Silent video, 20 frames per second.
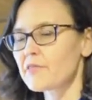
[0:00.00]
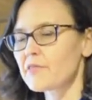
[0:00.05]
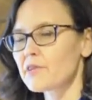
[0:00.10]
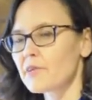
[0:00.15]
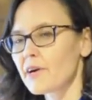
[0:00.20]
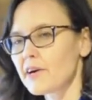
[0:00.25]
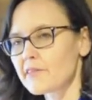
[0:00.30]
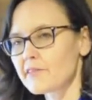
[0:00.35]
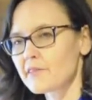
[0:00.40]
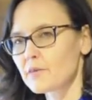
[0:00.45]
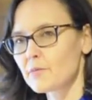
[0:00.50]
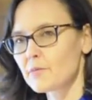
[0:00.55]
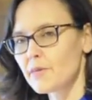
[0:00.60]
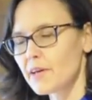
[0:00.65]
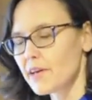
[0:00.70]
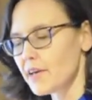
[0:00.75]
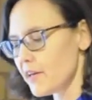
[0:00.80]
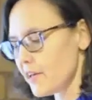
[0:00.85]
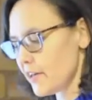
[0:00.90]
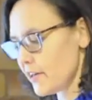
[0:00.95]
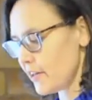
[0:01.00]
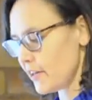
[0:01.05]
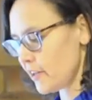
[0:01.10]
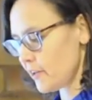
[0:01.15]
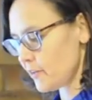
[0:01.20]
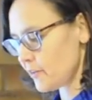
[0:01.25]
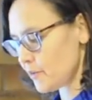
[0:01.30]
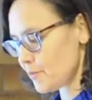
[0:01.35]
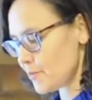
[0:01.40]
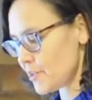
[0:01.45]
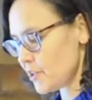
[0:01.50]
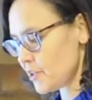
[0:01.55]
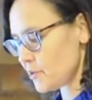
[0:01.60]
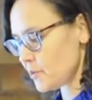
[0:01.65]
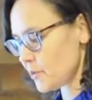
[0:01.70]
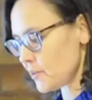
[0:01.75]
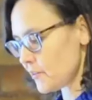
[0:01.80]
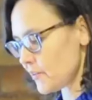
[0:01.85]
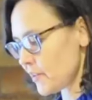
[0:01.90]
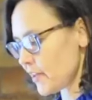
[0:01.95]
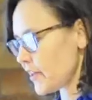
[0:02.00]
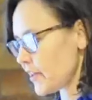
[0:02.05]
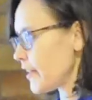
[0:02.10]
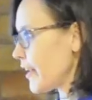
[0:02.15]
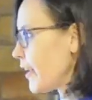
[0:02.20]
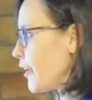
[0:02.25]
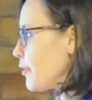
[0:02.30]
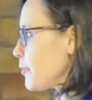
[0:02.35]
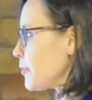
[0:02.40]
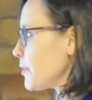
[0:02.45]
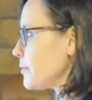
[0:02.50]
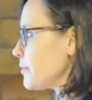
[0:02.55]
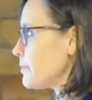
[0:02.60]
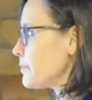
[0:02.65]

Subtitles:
there are some detours that can help.